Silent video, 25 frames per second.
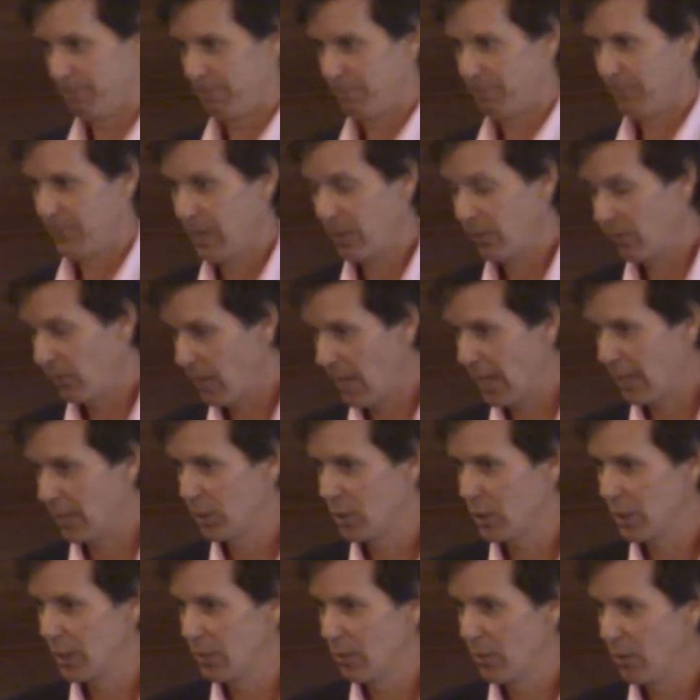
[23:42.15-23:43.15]
Isn't that good
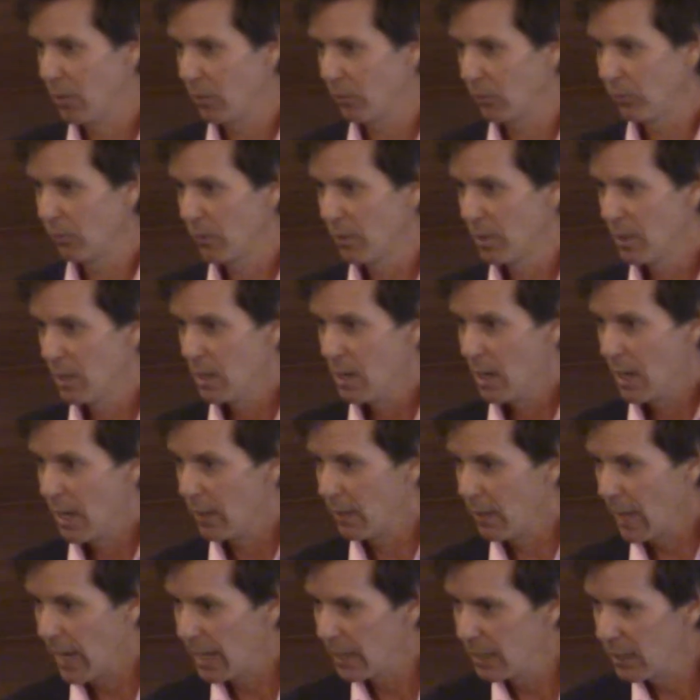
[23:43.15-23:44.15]
news? And
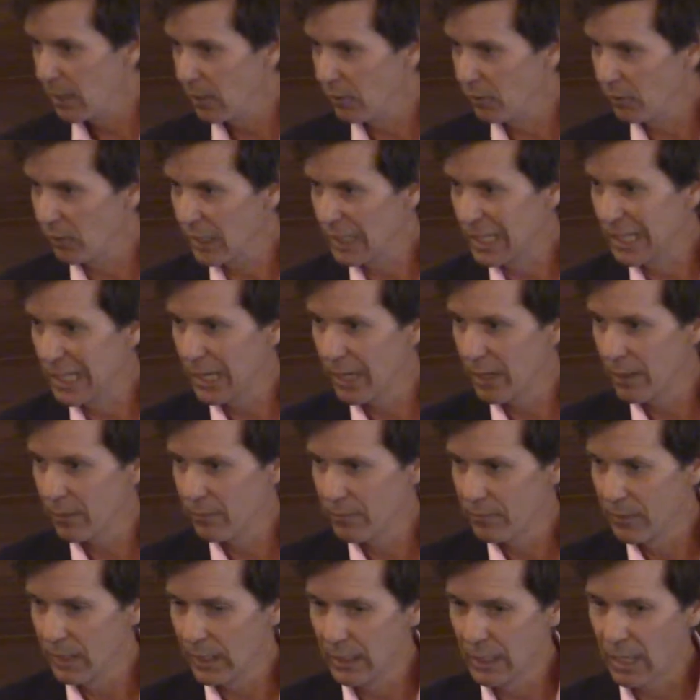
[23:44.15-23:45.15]
that is a gift
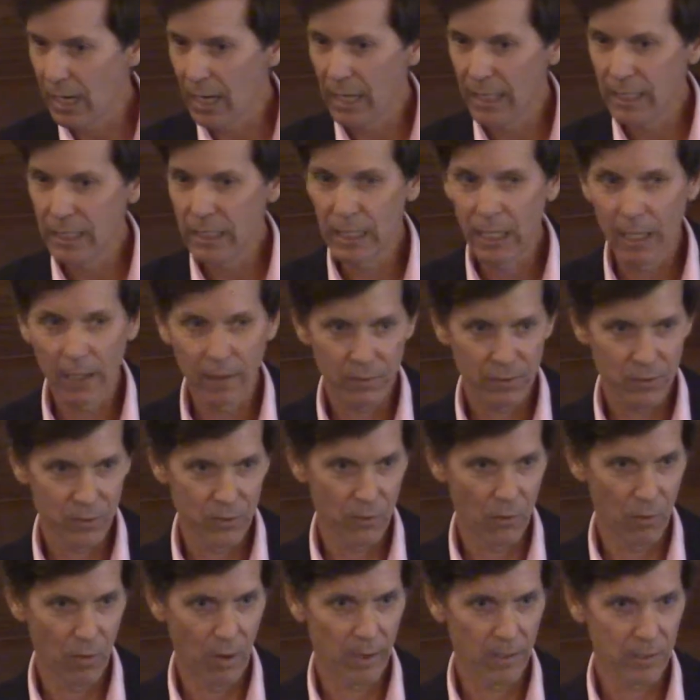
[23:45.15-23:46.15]
that God gives to us,